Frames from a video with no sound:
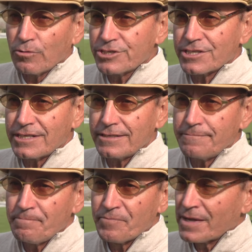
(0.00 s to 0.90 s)

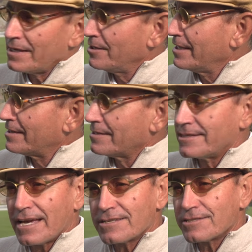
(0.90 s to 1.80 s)
ocean, you get the
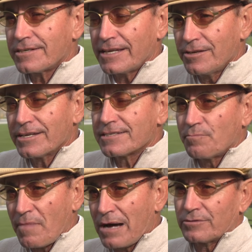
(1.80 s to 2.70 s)
desert and you get
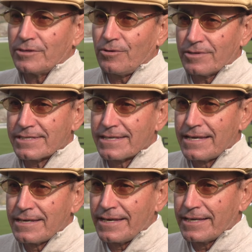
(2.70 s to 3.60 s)
some mountain holes.
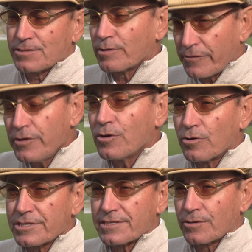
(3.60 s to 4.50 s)
It's one of the few
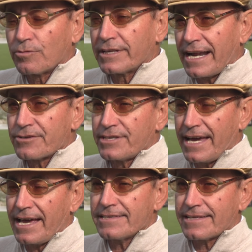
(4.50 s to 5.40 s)
courses in the world that
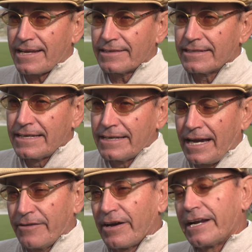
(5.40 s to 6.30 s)
actually has that.
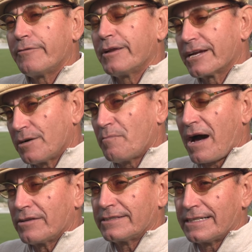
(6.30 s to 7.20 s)
I invite everybody to come
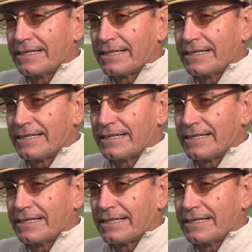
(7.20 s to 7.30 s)
out and,